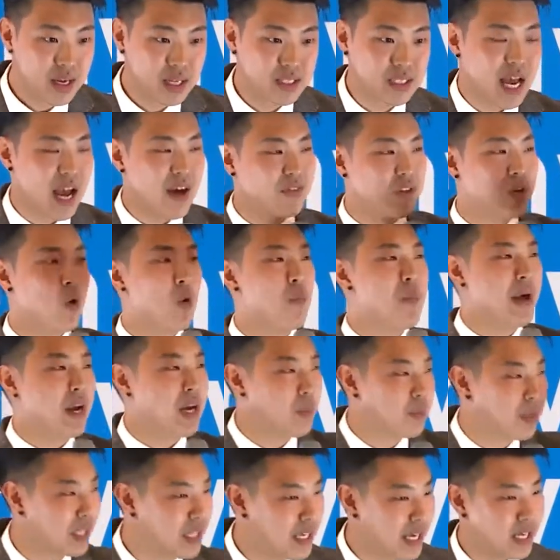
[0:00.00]
Because I have to go pick
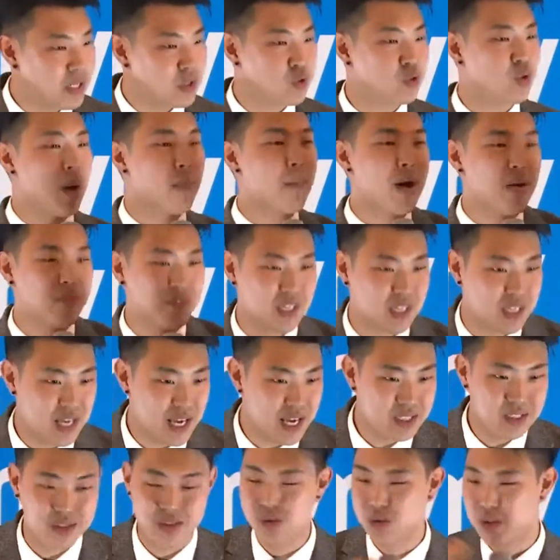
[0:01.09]
up the kids, drop off the
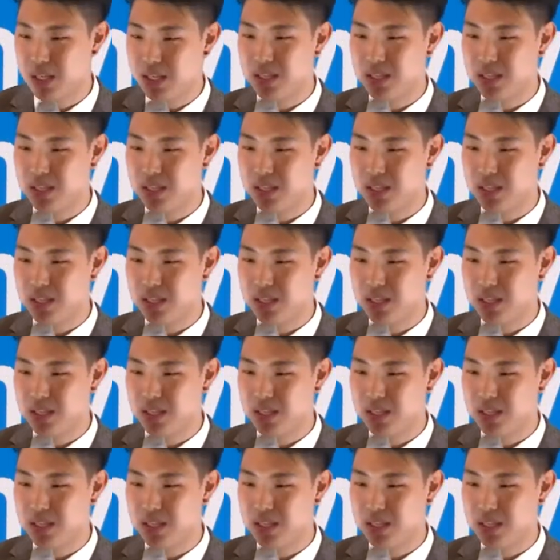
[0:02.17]
kids, do